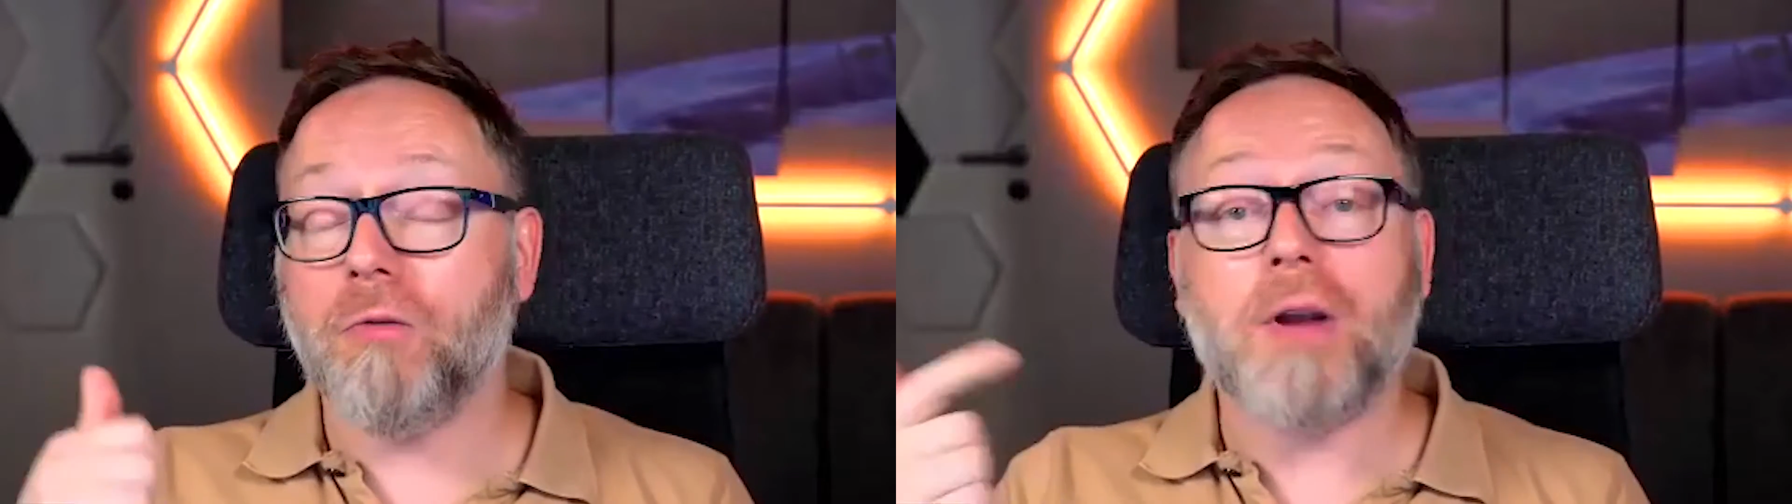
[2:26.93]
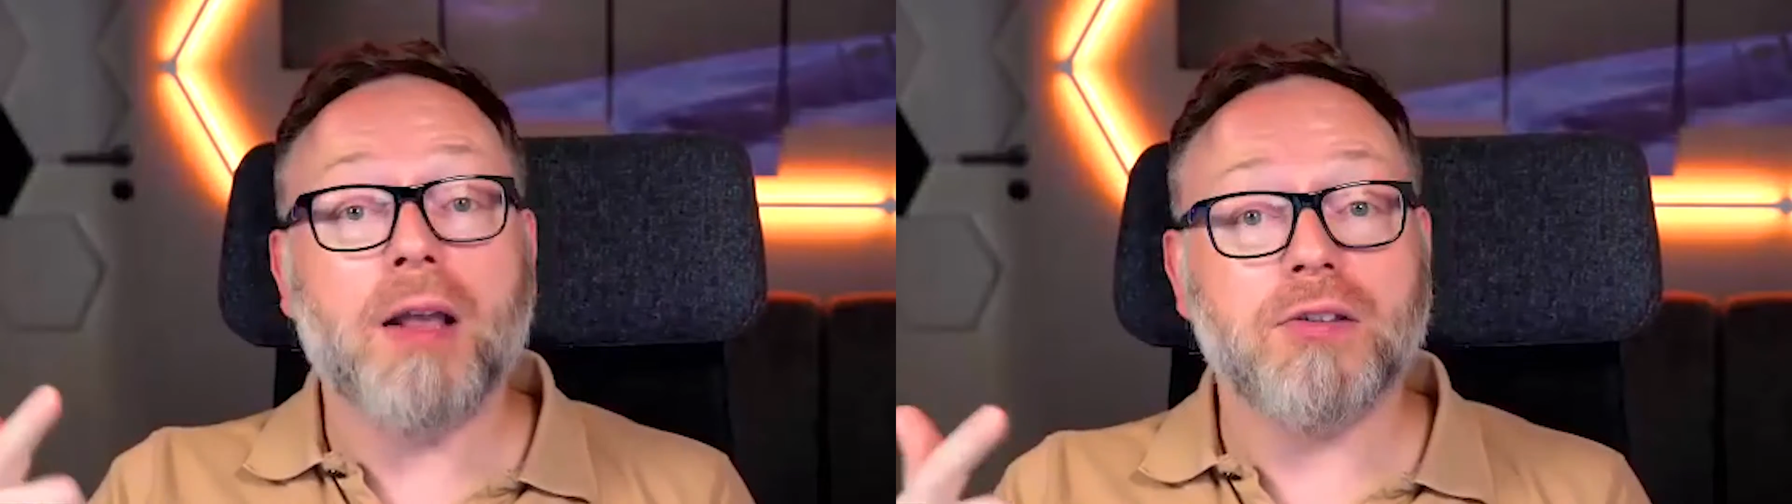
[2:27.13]

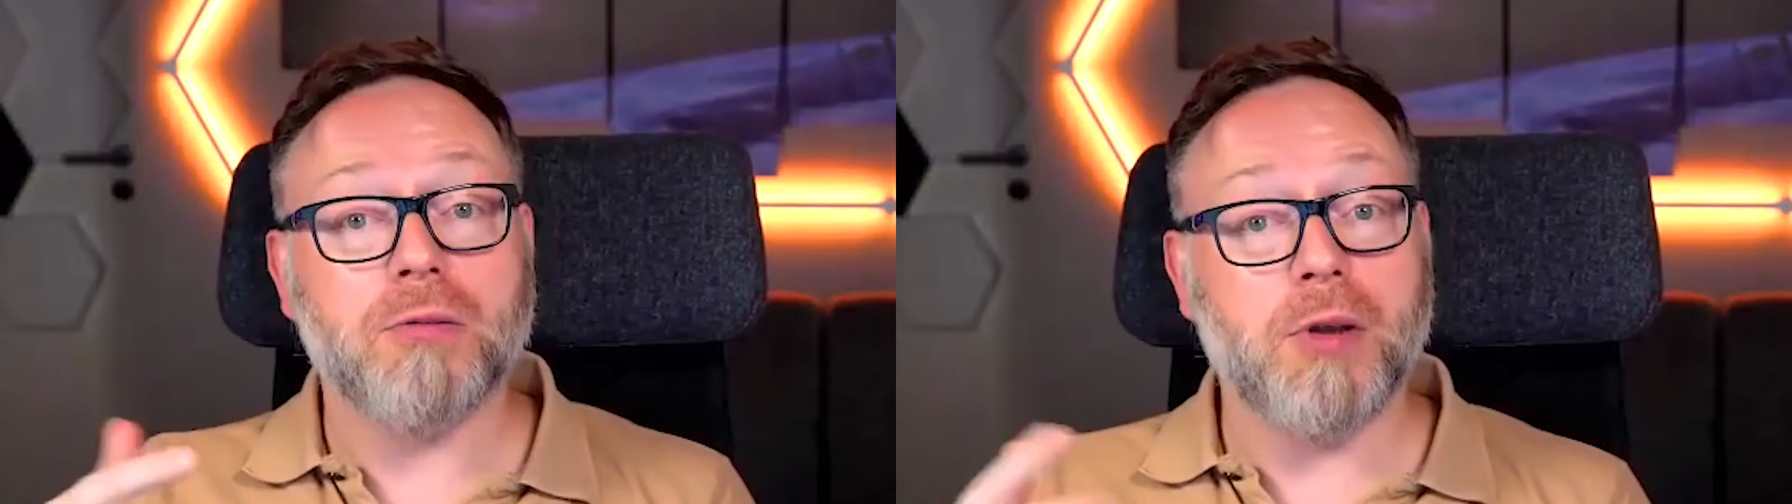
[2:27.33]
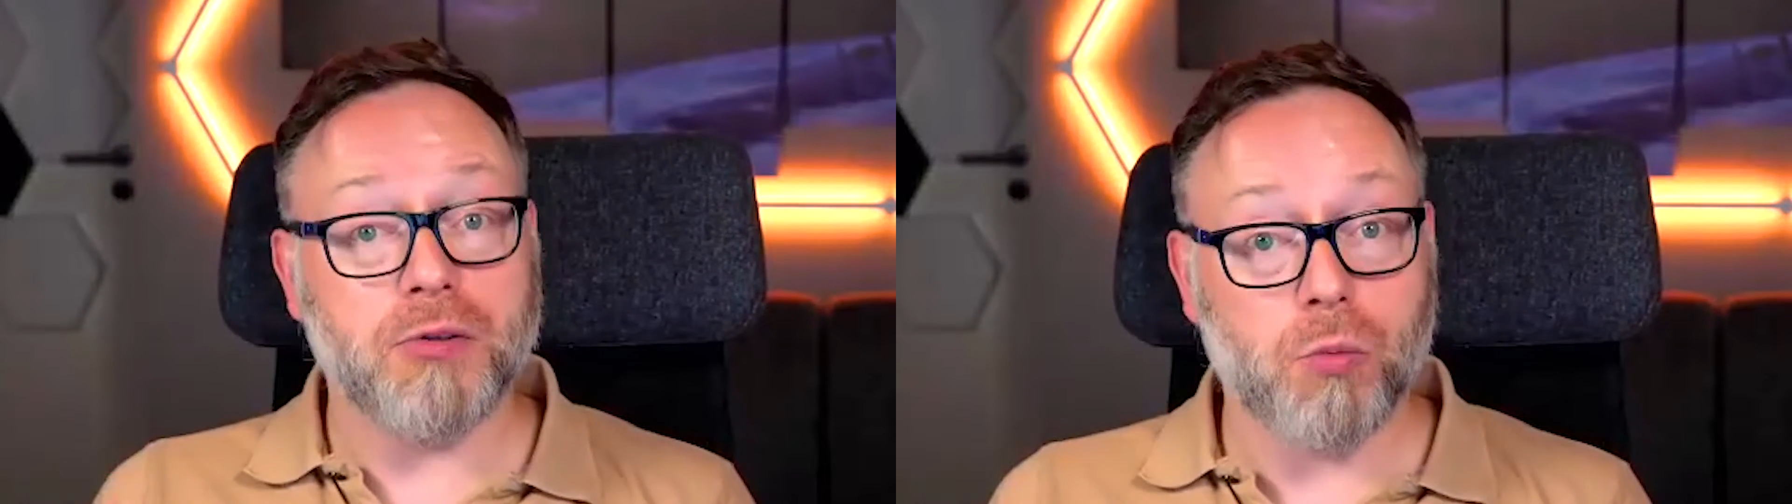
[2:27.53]
of
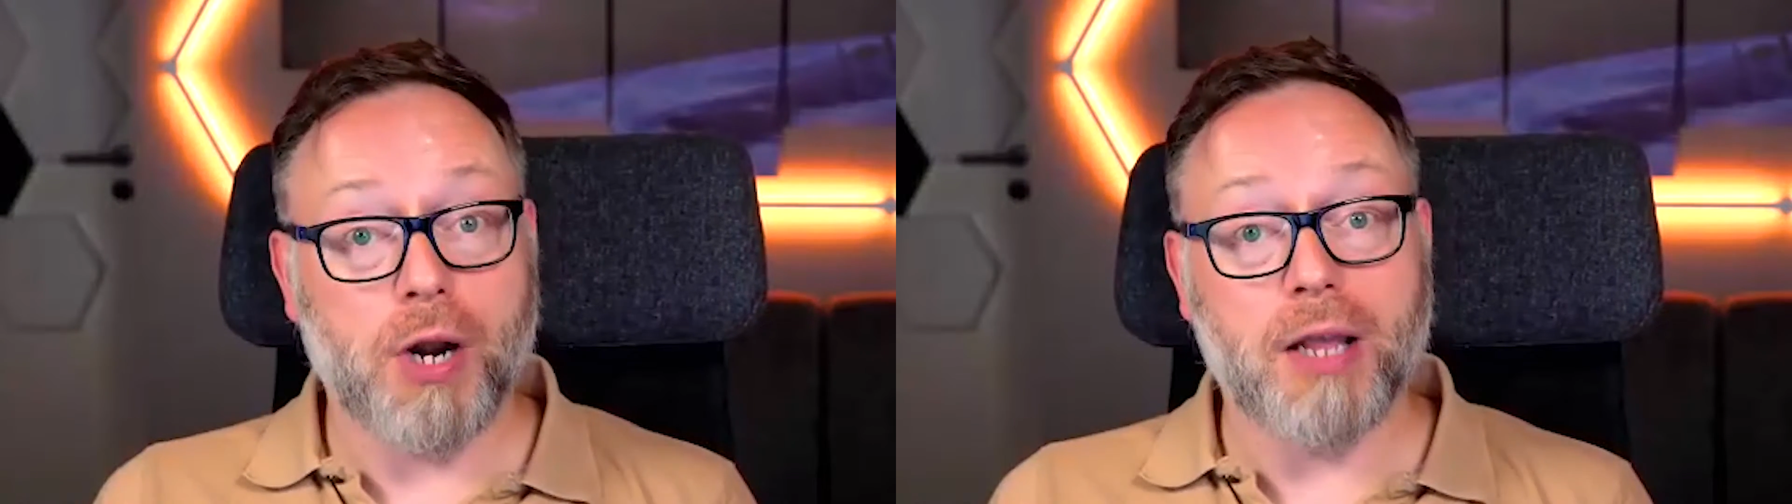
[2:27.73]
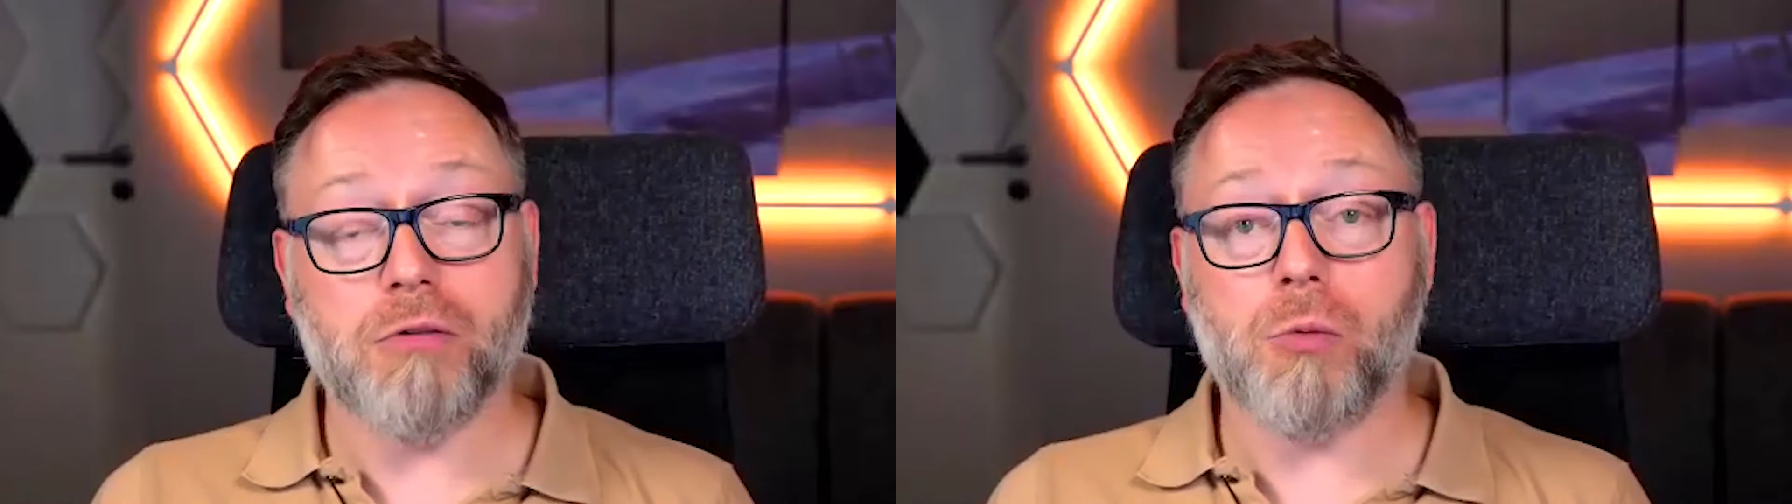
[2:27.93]
customers,
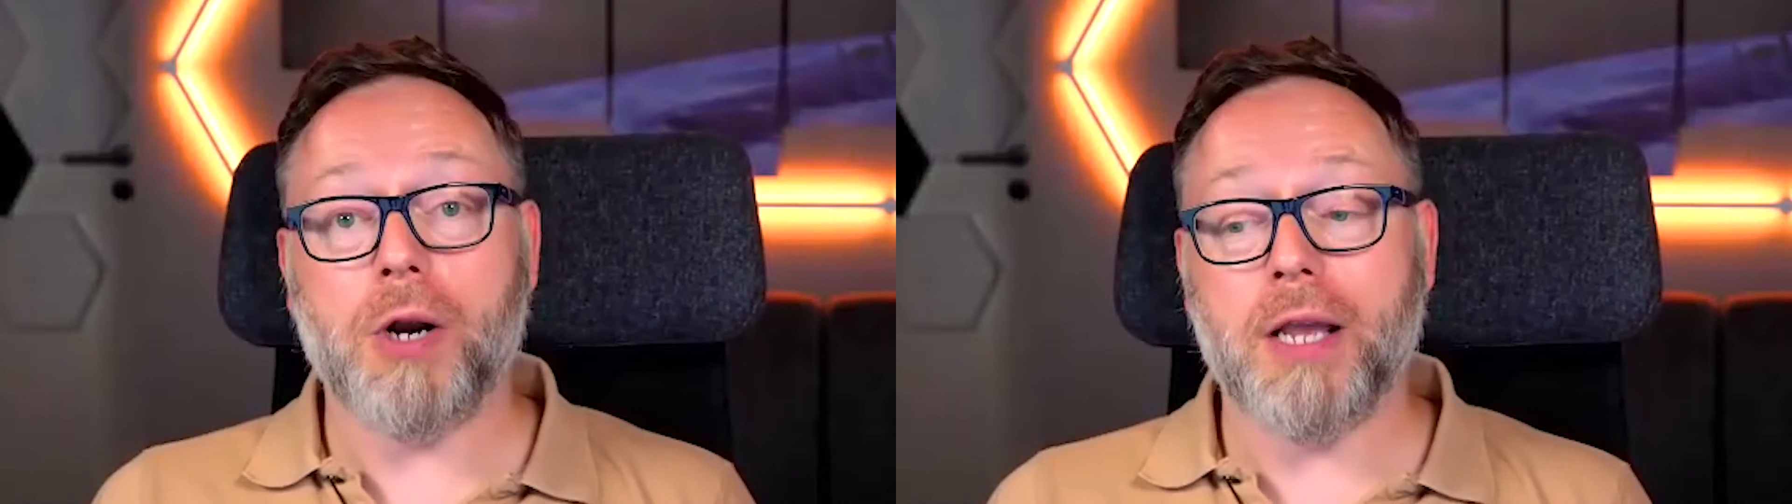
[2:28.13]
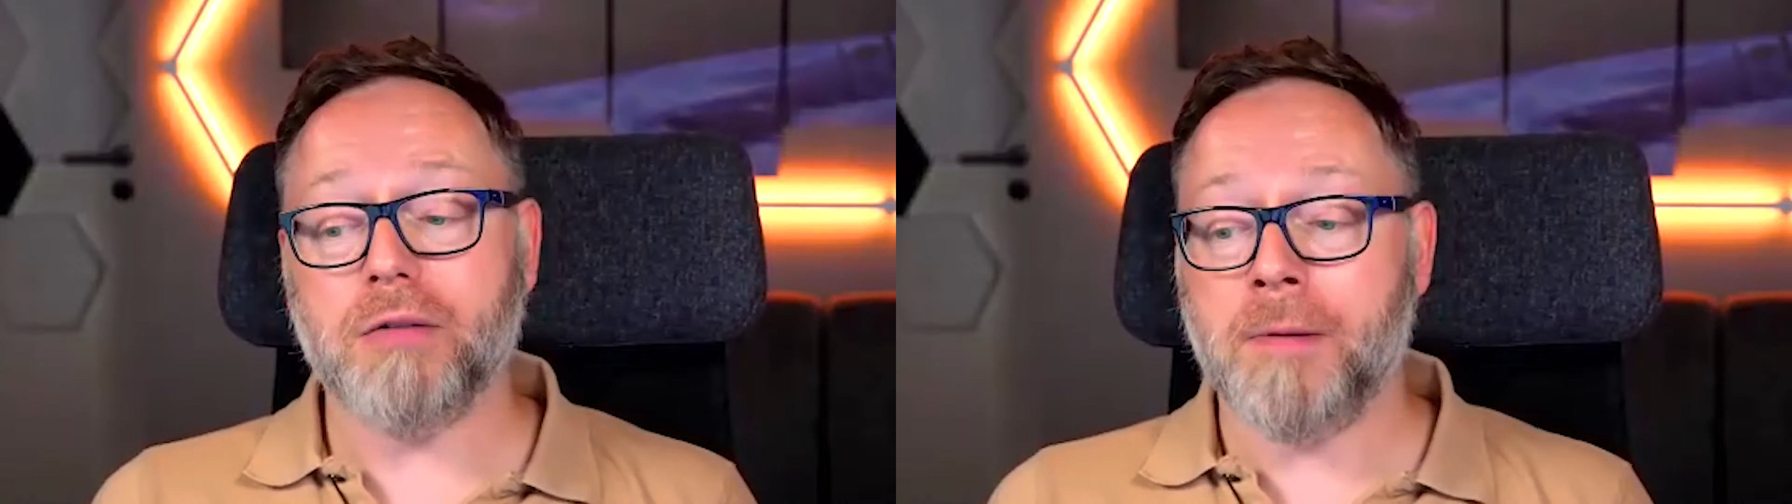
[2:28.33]

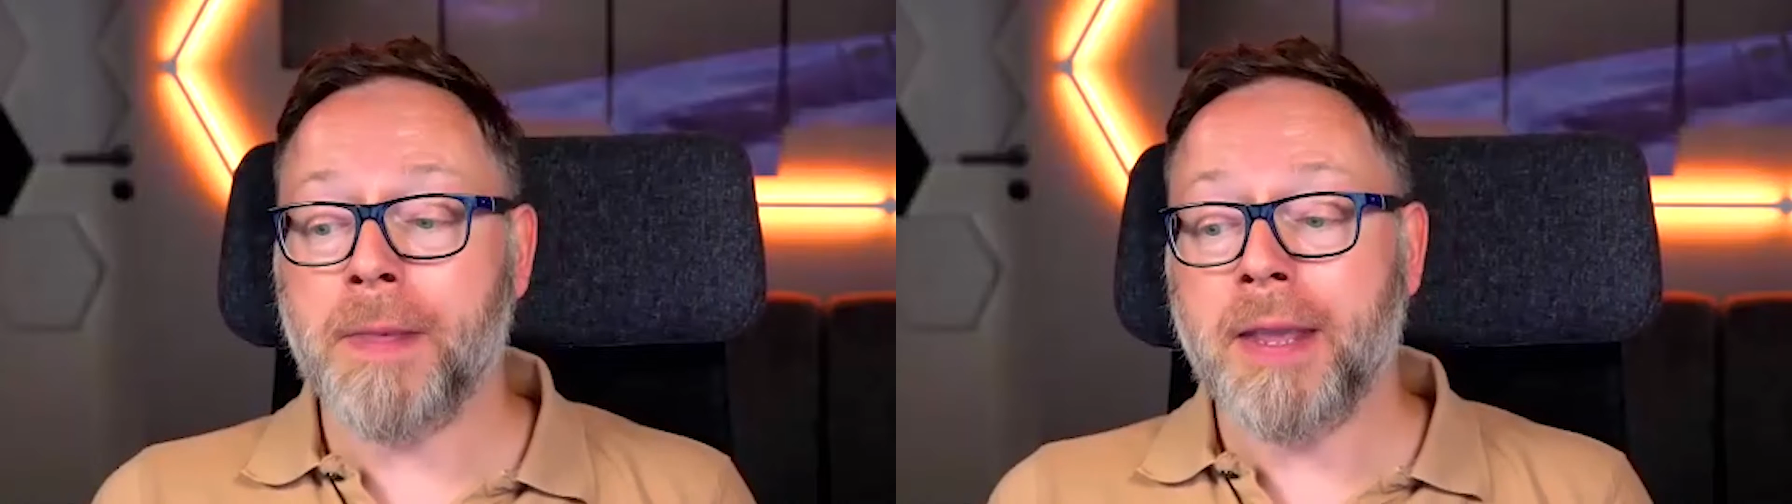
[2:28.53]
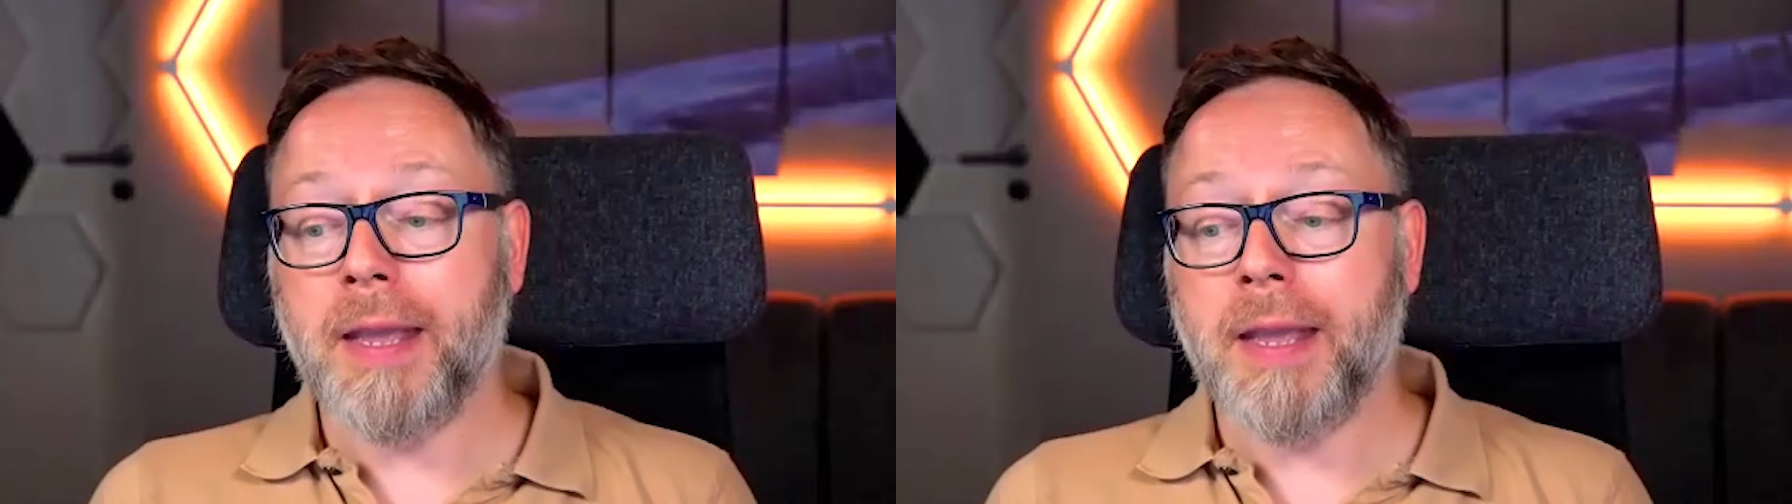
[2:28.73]
whatever,